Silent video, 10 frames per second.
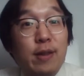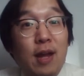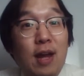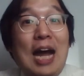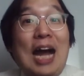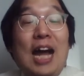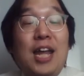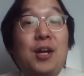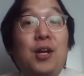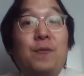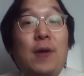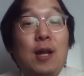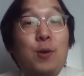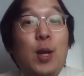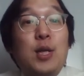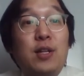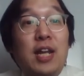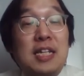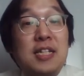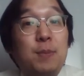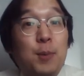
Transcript: higher valuation estimate